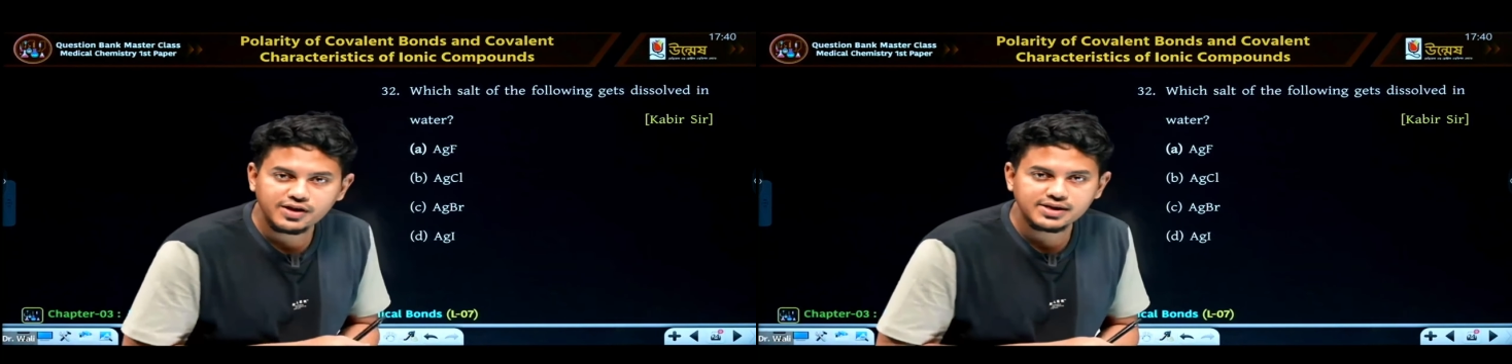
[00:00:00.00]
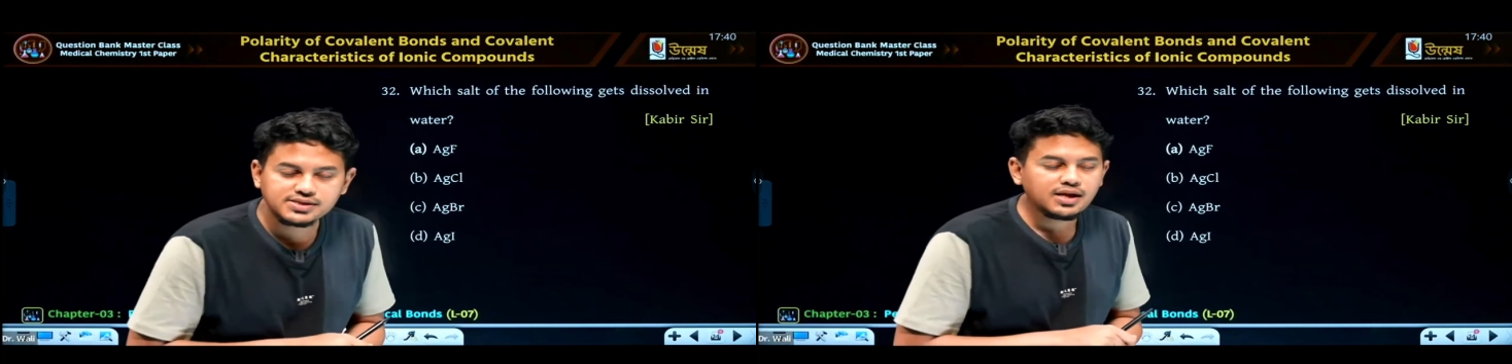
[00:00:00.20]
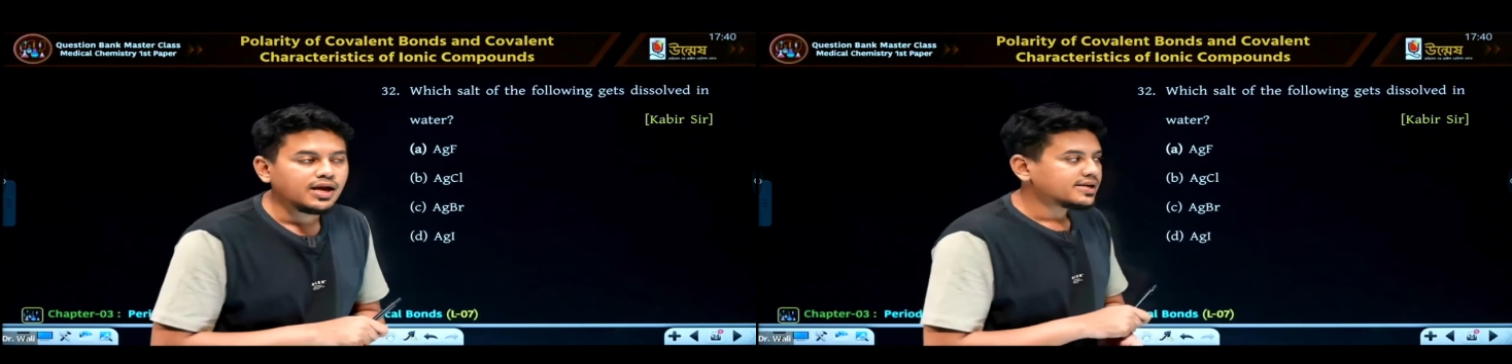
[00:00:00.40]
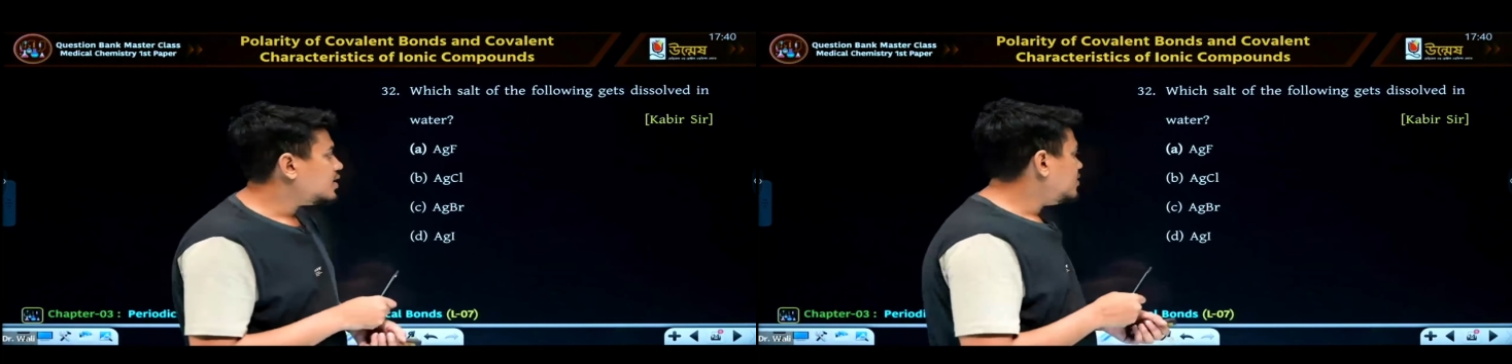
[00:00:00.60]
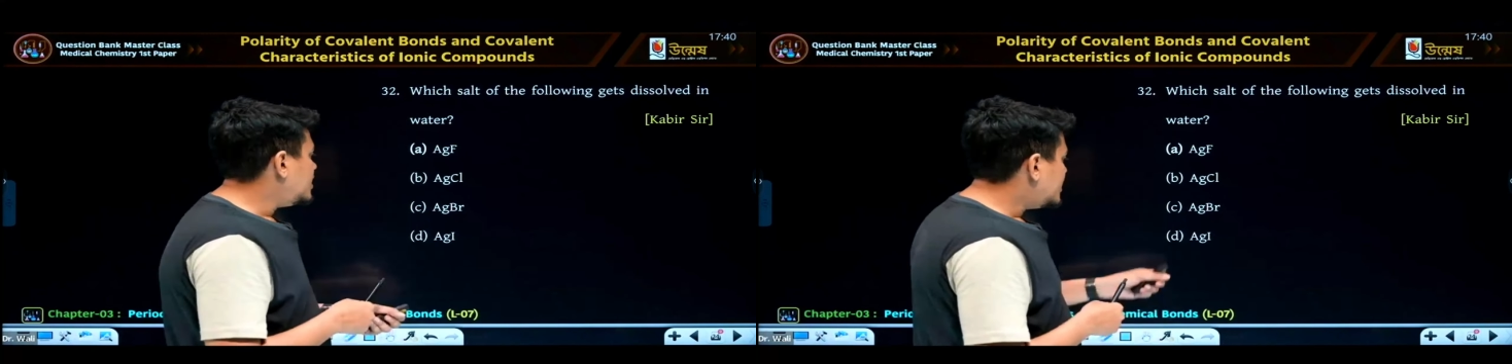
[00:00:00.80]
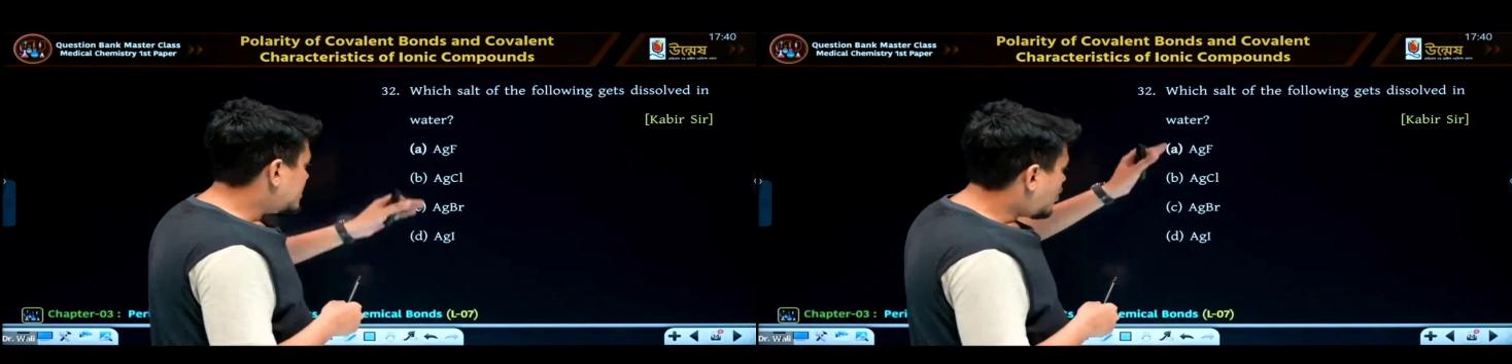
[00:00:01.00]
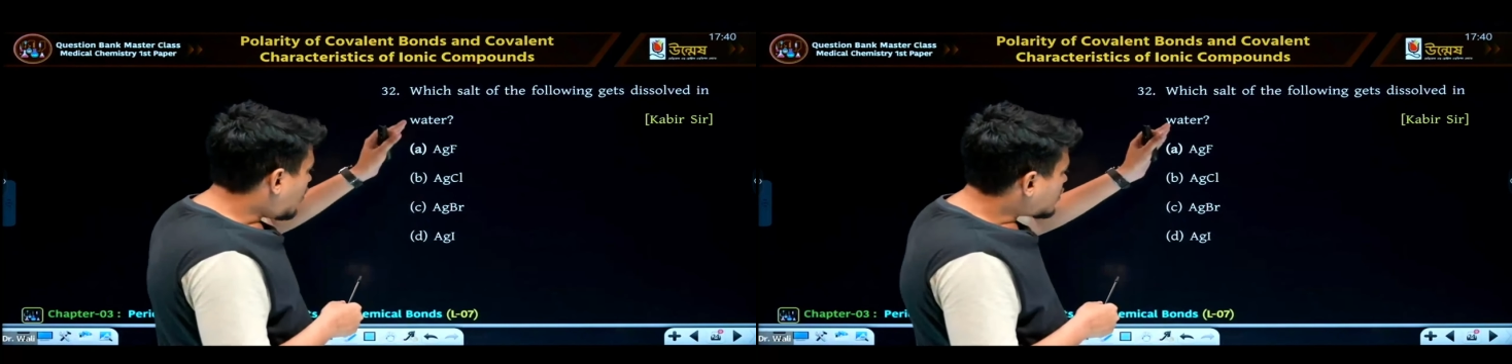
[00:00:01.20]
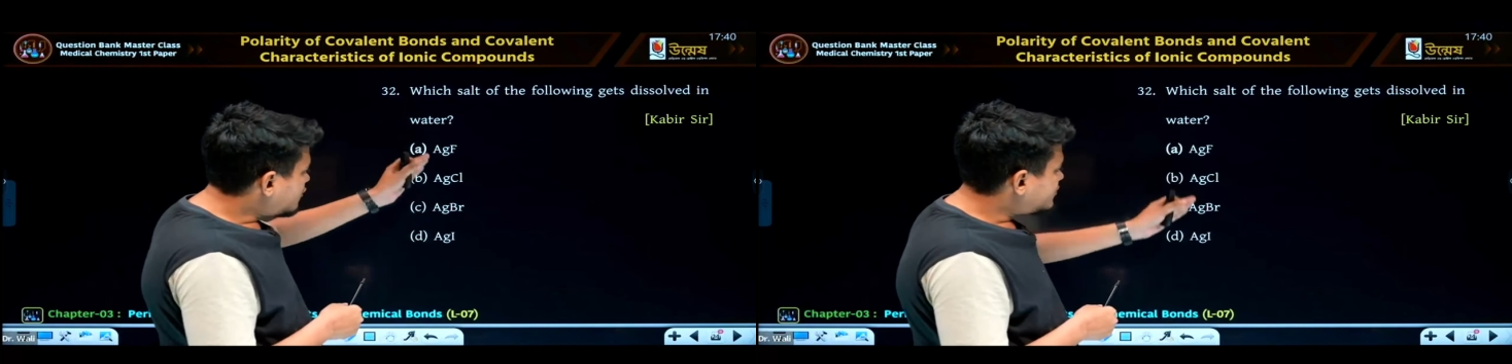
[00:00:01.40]
in covalent nature. Now,
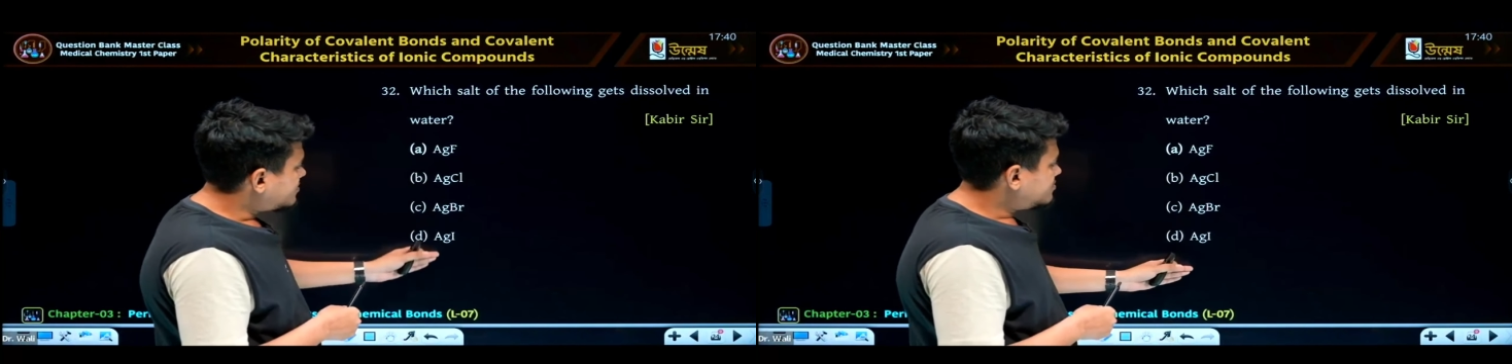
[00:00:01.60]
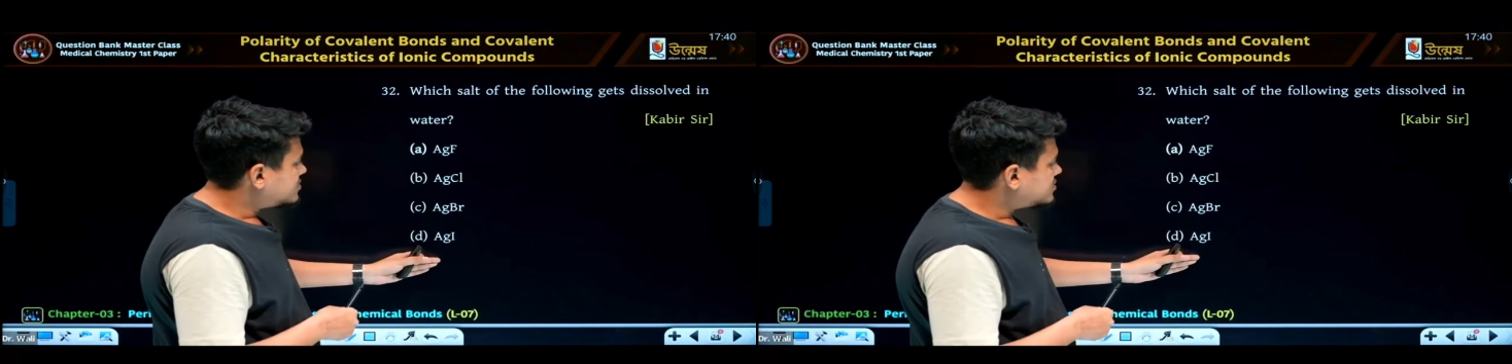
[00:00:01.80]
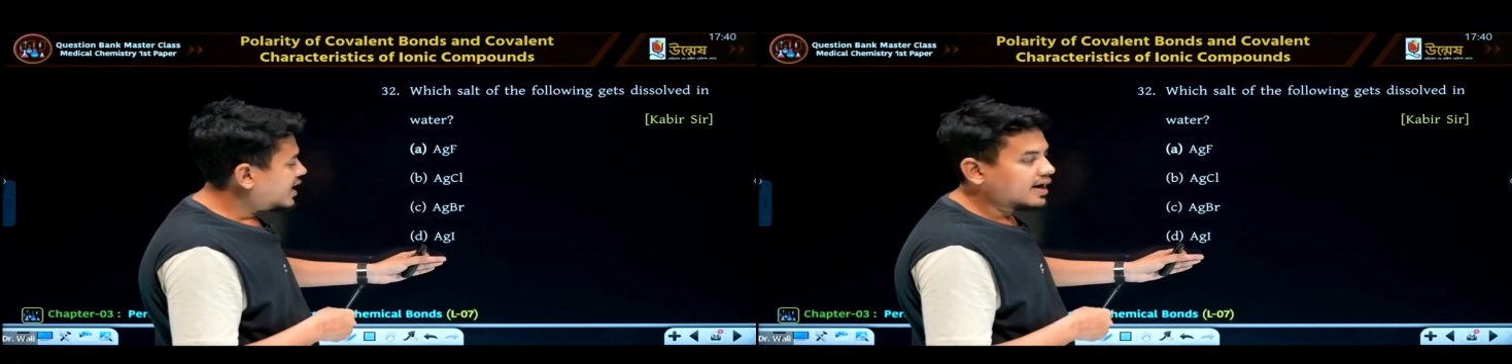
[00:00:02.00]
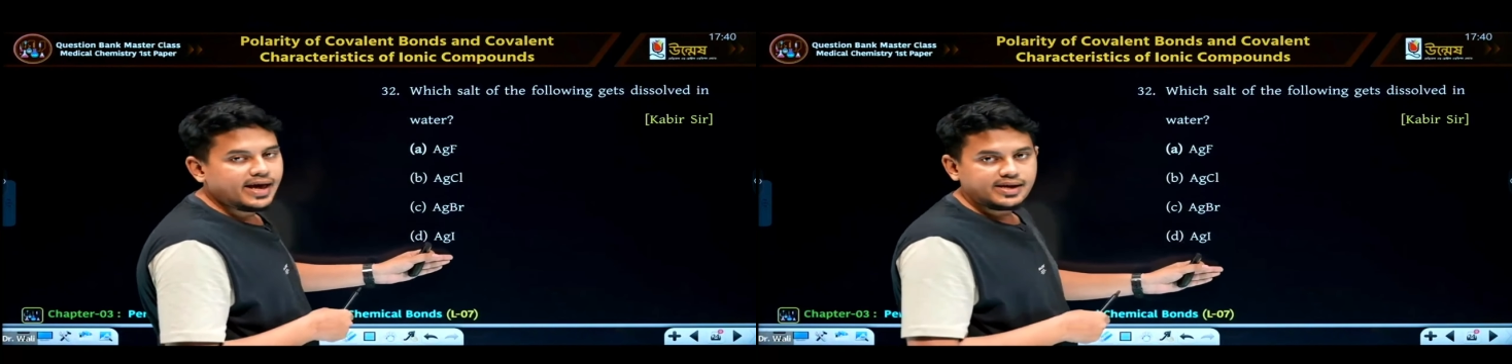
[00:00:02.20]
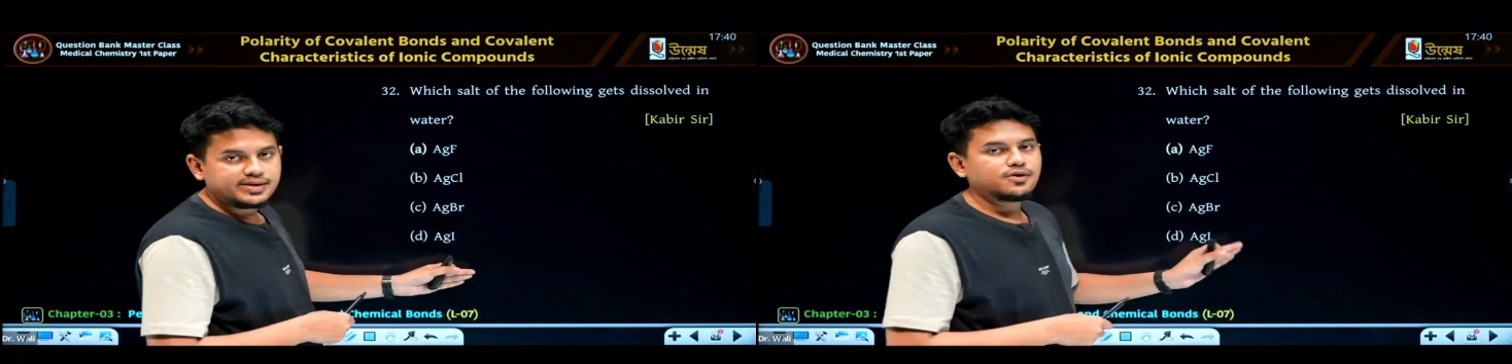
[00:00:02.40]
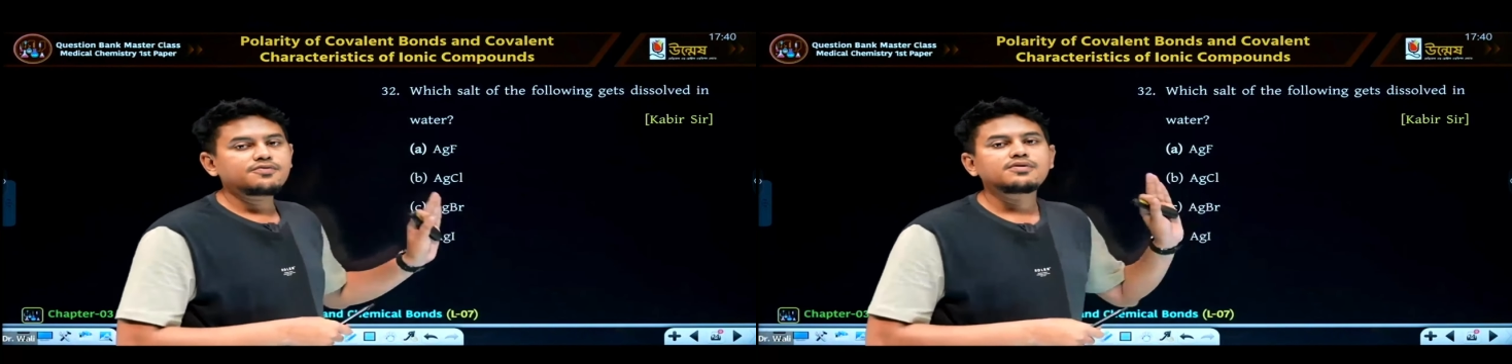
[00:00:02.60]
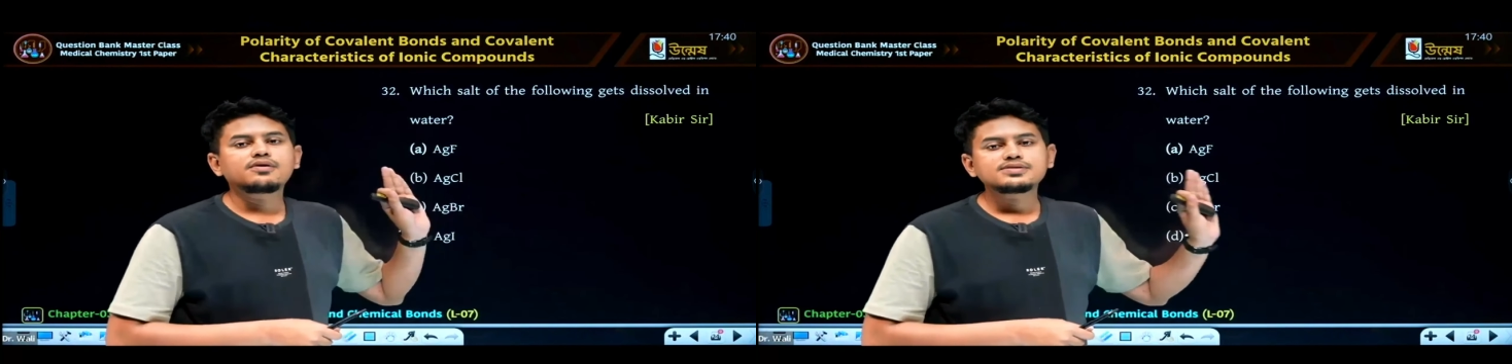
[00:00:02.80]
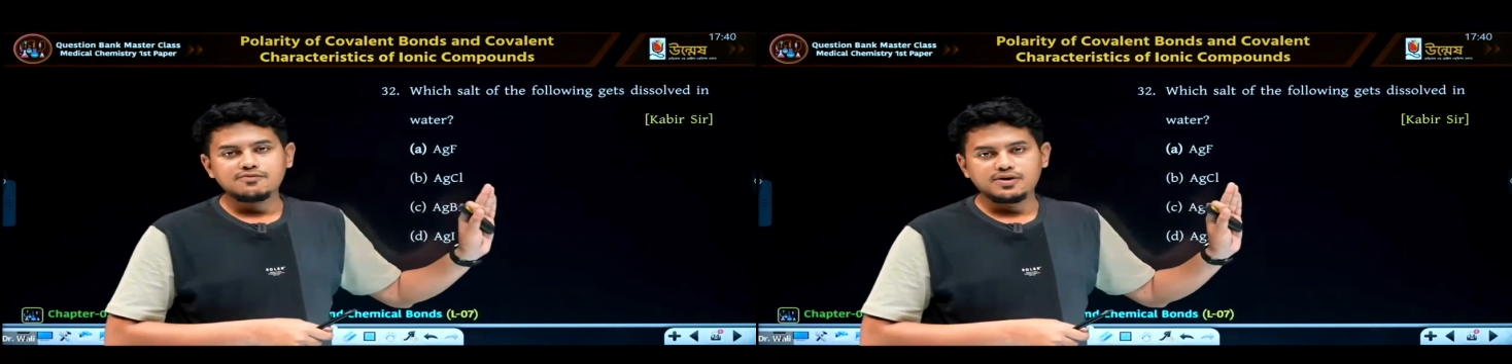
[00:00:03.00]
all of them are halides of
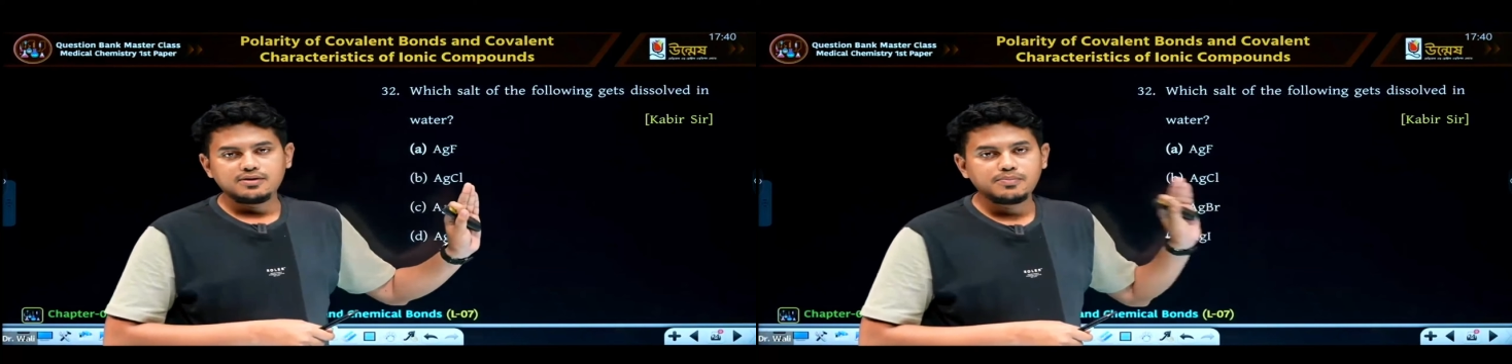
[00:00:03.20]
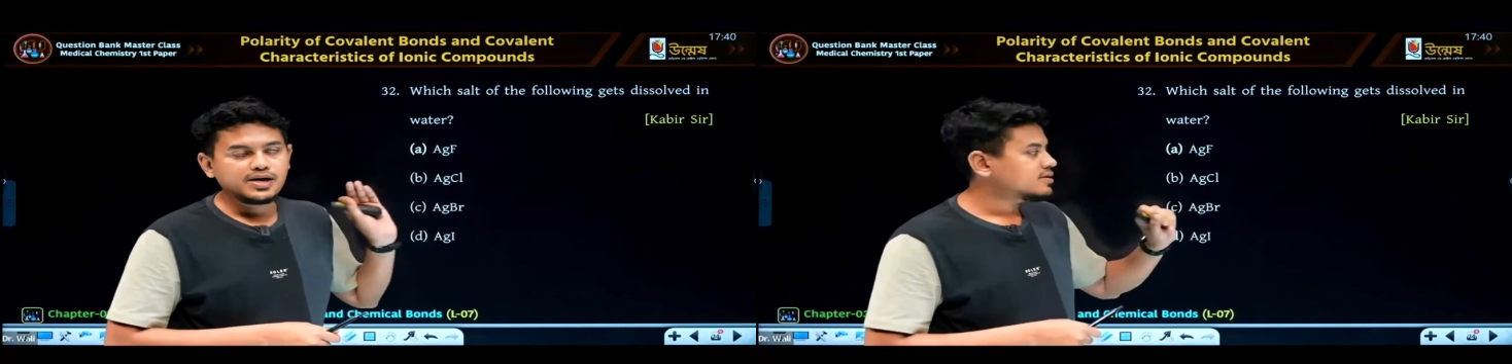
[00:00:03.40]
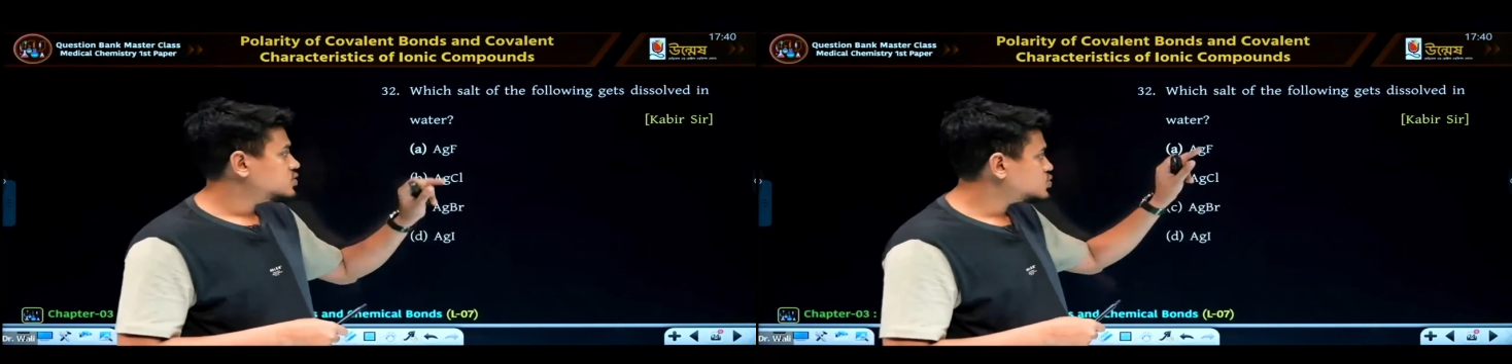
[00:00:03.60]
silver, but